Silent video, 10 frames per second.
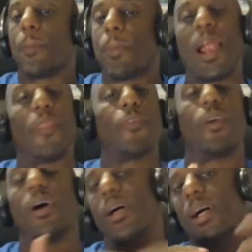
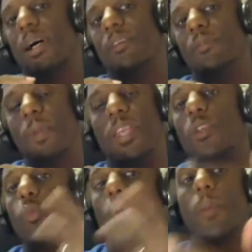plethora of men
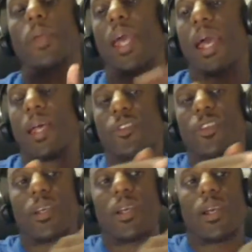and women has